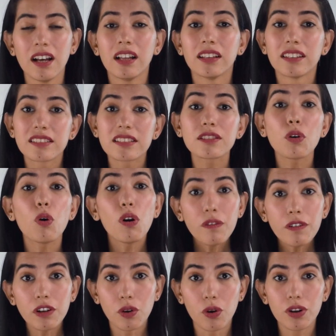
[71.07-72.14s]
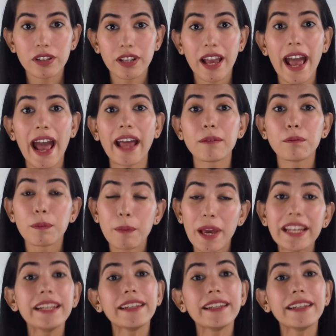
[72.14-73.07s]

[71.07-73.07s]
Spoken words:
This is overlooked, and many